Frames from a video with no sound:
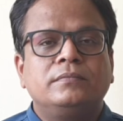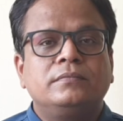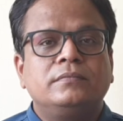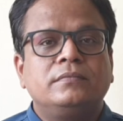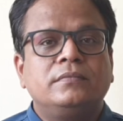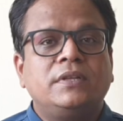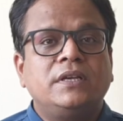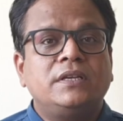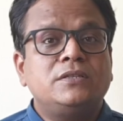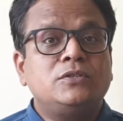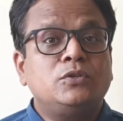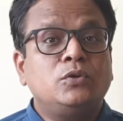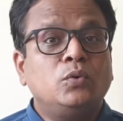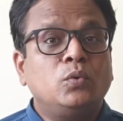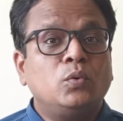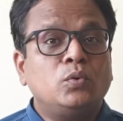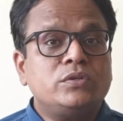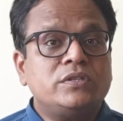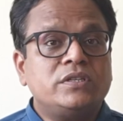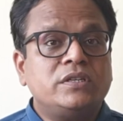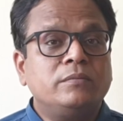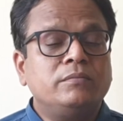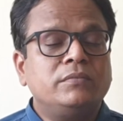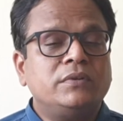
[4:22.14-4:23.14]
There's no
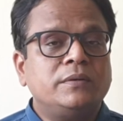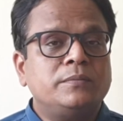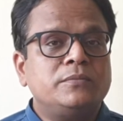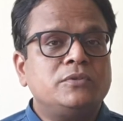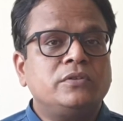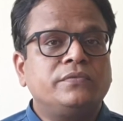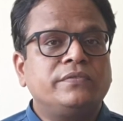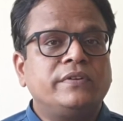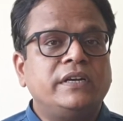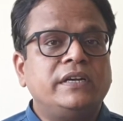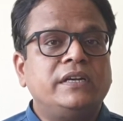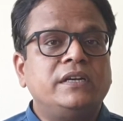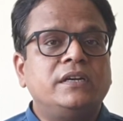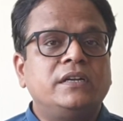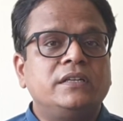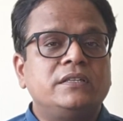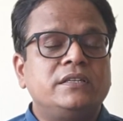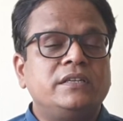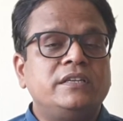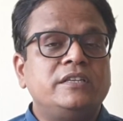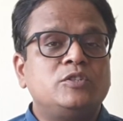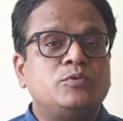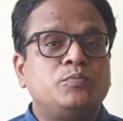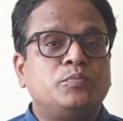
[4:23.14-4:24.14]
symptoms of kidney
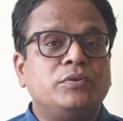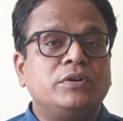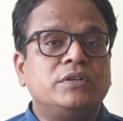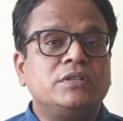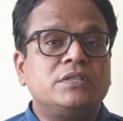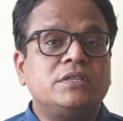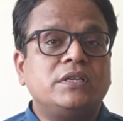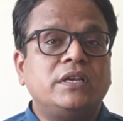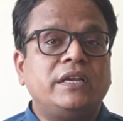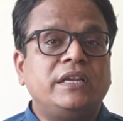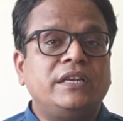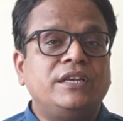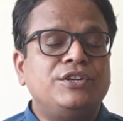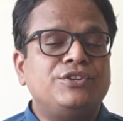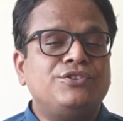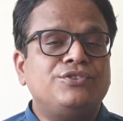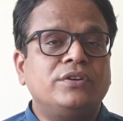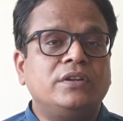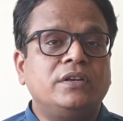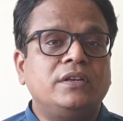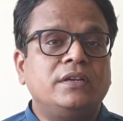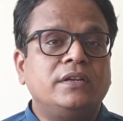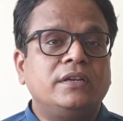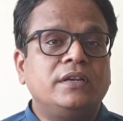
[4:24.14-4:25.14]
disease per se
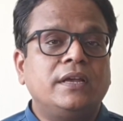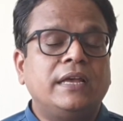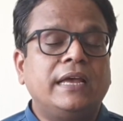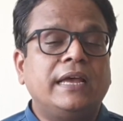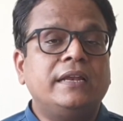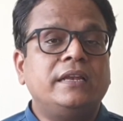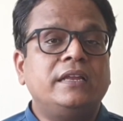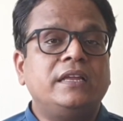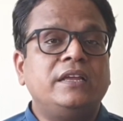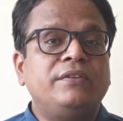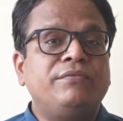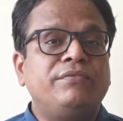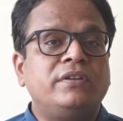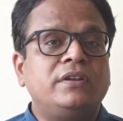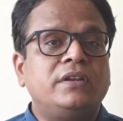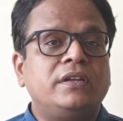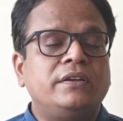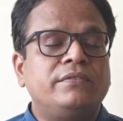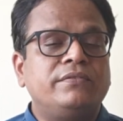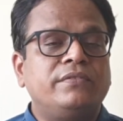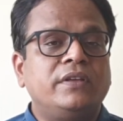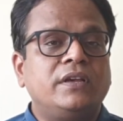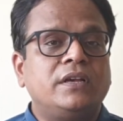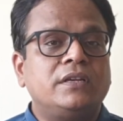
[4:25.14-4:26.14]
initially, and even
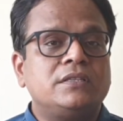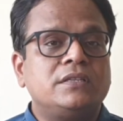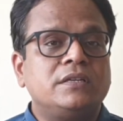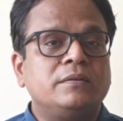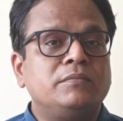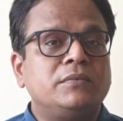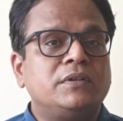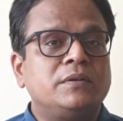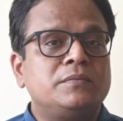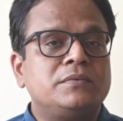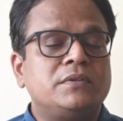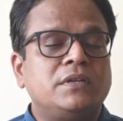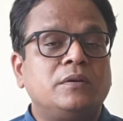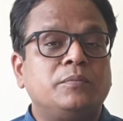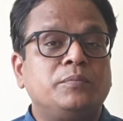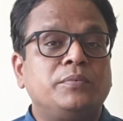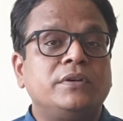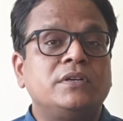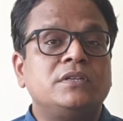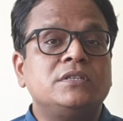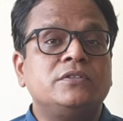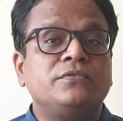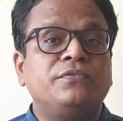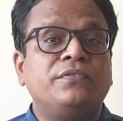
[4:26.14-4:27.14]
if there are symptoms, that
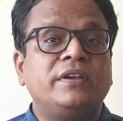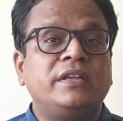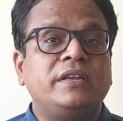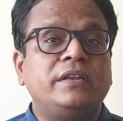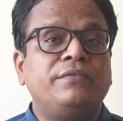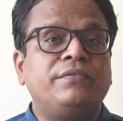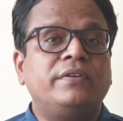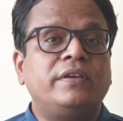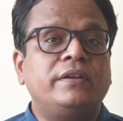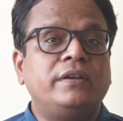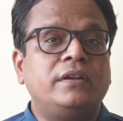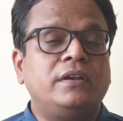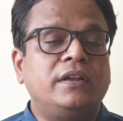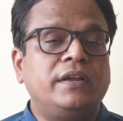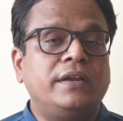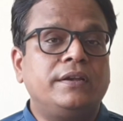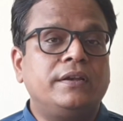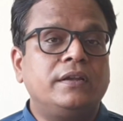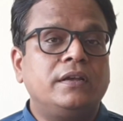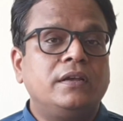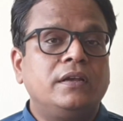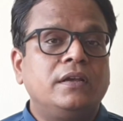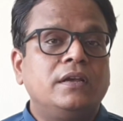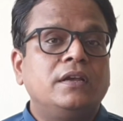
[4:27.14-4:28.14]
appears very, very late.
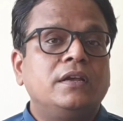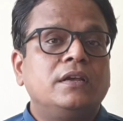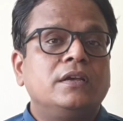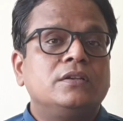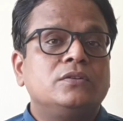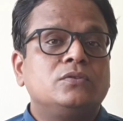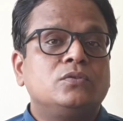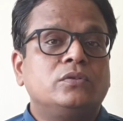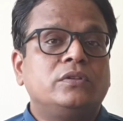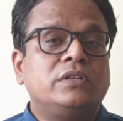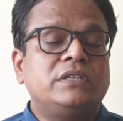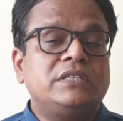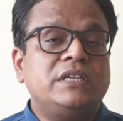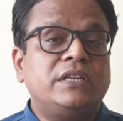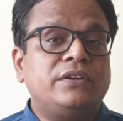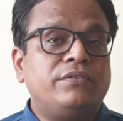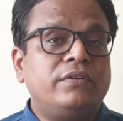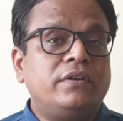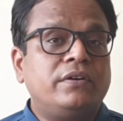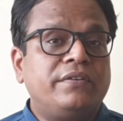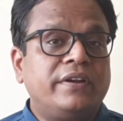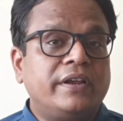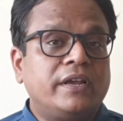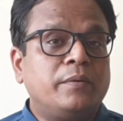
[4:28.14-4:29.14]
So the
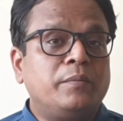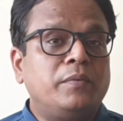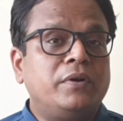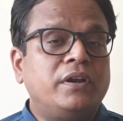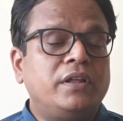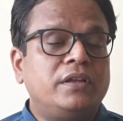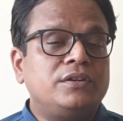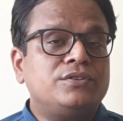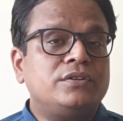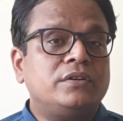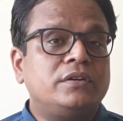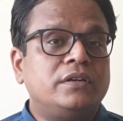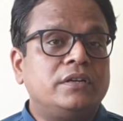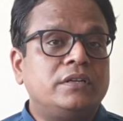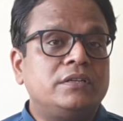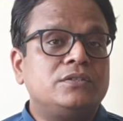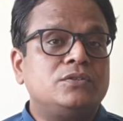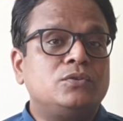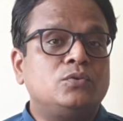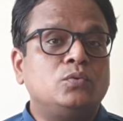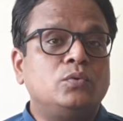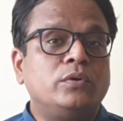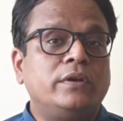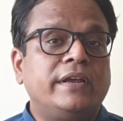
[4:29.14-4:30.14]
general recommendation
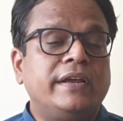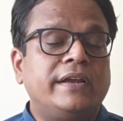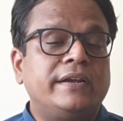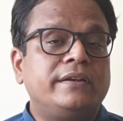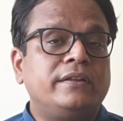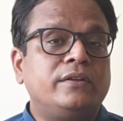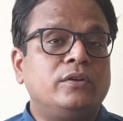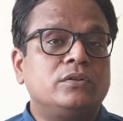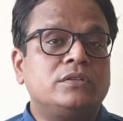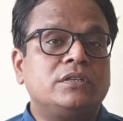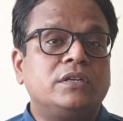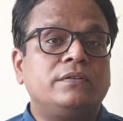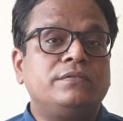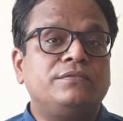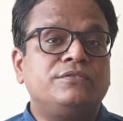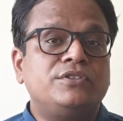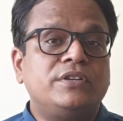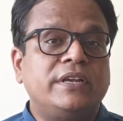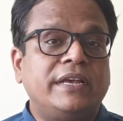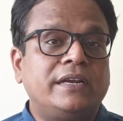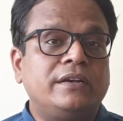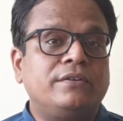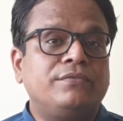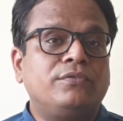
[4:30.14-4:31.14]
is to get yourself
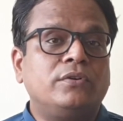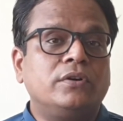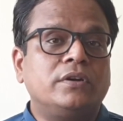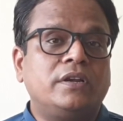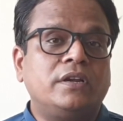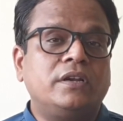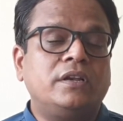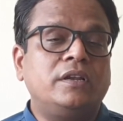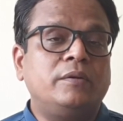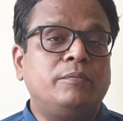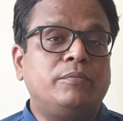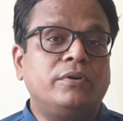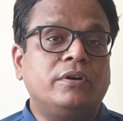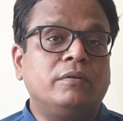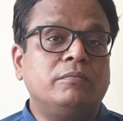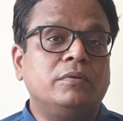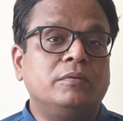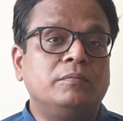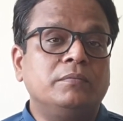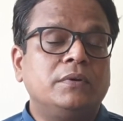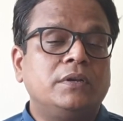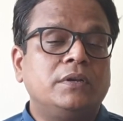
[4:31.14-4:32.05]
checked for kidney problem.